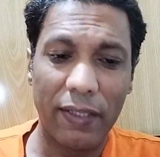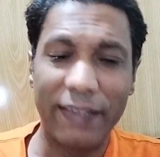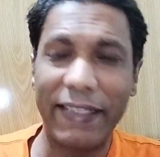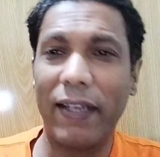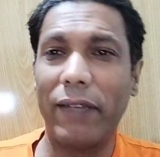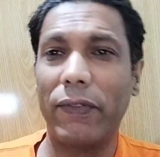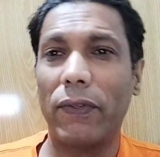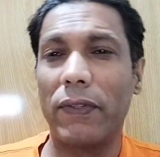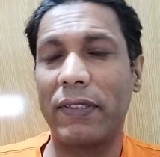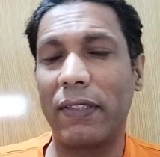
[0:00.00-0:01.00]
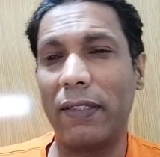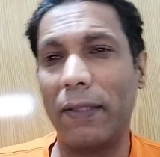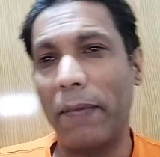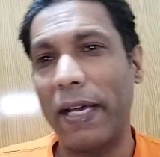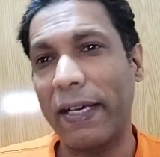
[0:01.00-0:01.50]
Secondly, viewers,
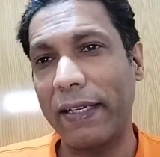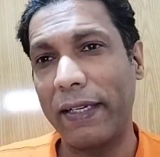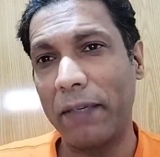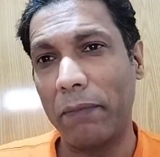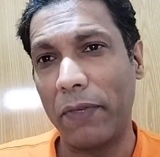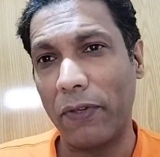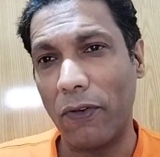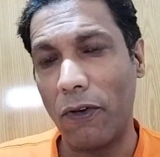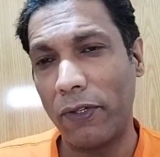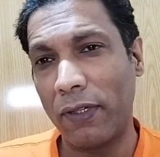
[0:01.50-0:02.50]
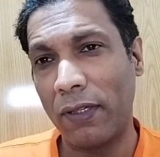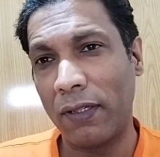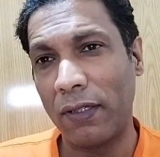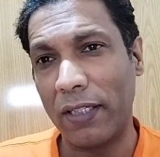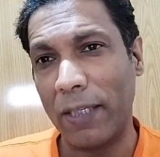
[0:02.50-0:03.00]
Demeke
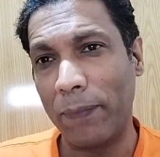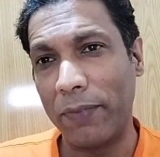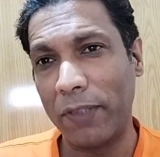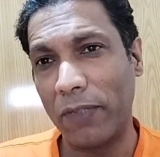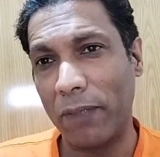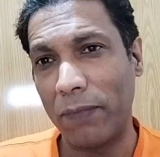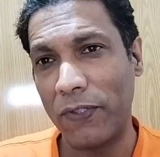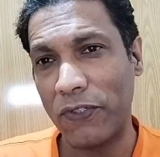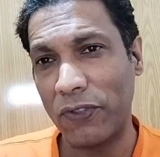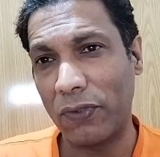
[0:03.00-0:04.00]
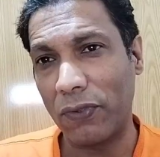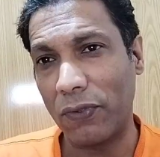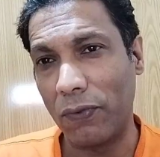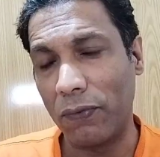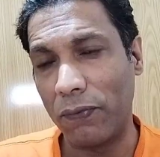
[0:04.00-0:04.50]
Mekonnen, Deputy Prime
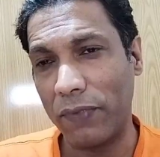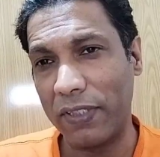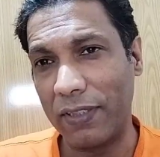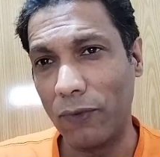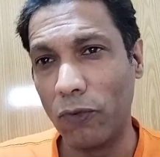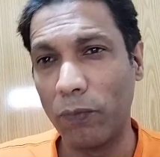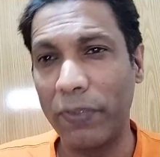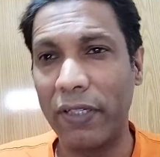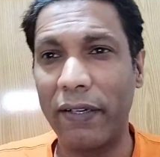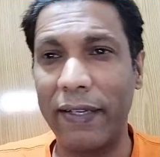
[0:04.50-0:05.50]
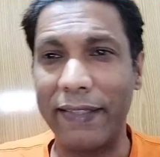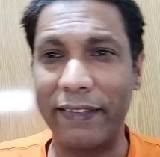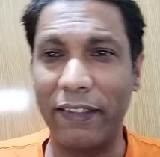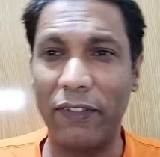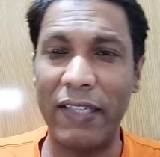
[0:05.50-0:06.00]
Minister of Ethiopia,
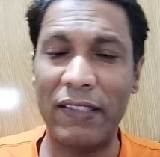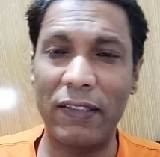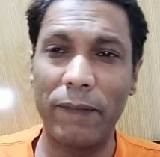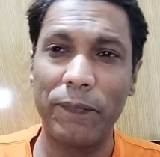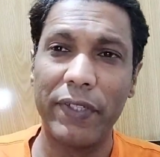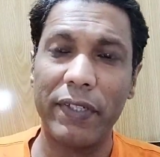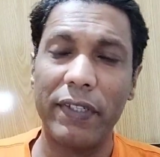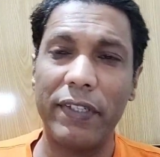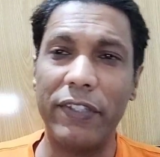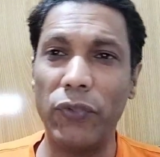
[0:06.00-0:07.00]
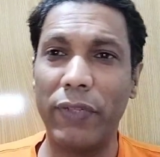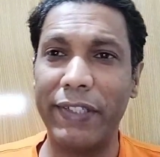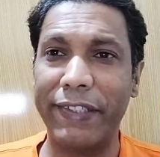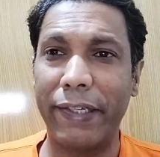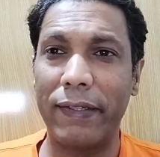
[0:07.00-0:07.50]
has addressed
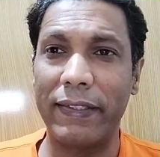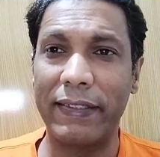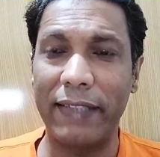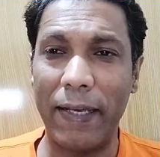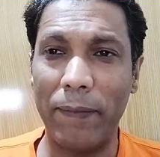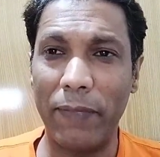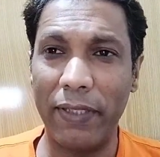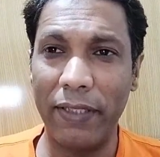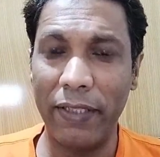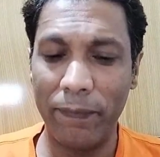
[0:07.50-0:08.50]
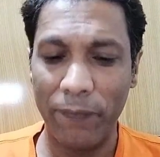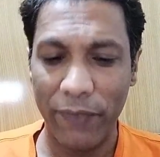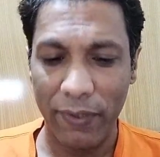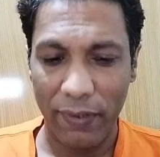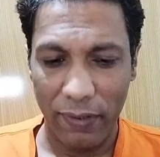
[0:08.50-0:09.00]
UN General Assembly.
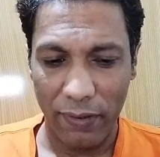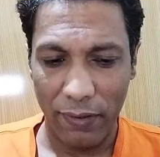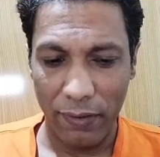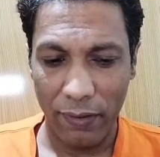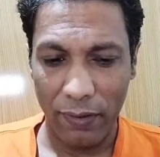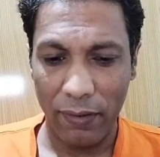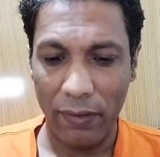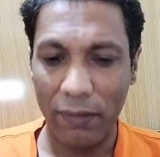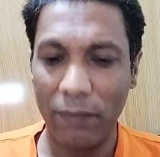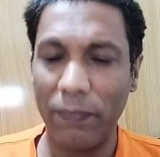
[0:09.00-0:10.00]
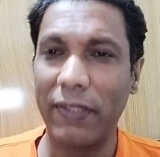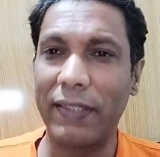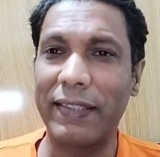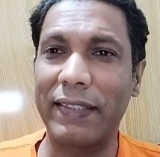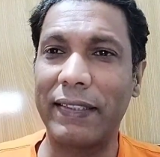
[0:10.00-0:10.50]

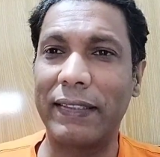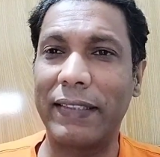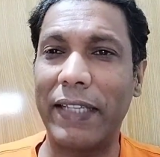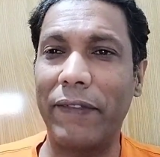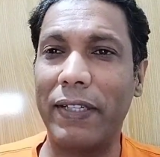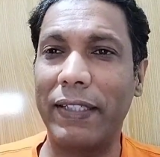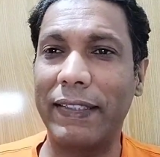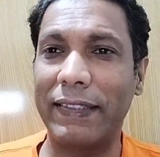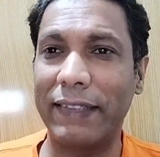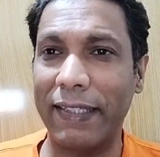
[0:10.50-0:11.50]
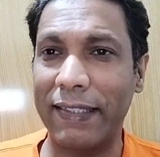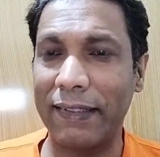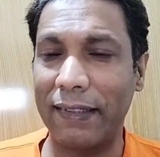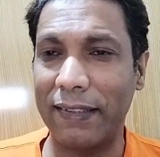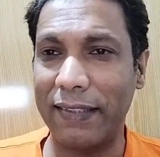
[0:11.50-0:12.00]

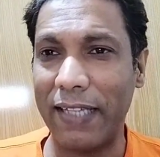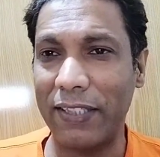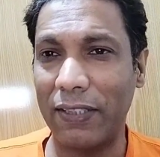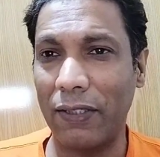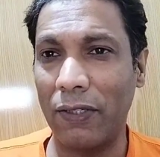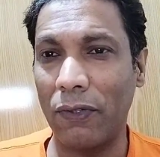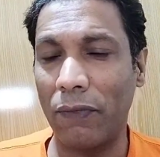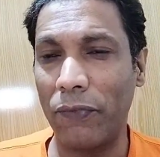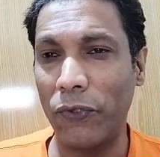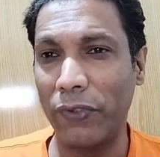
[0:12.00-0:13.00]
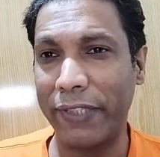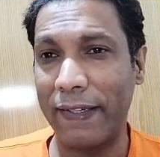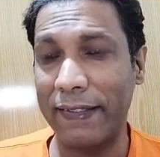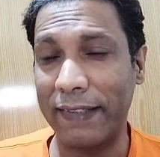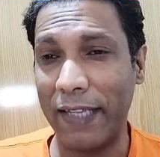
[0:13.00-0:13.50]
76th session of UN
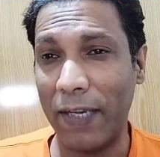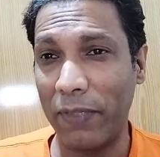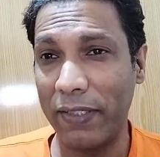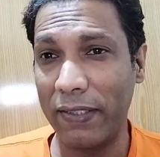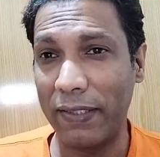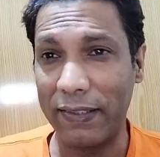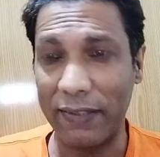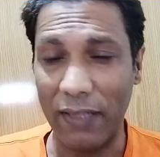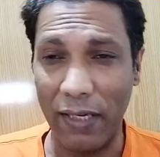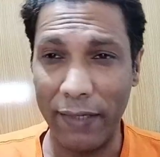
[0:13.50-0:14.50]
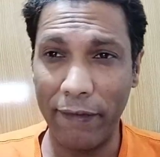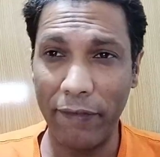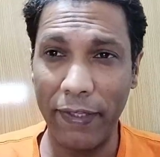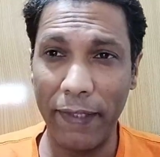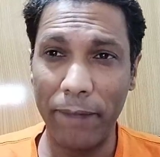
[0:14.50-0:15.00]
General Assembly is
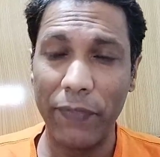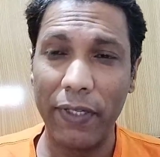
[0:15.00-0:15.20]
underway.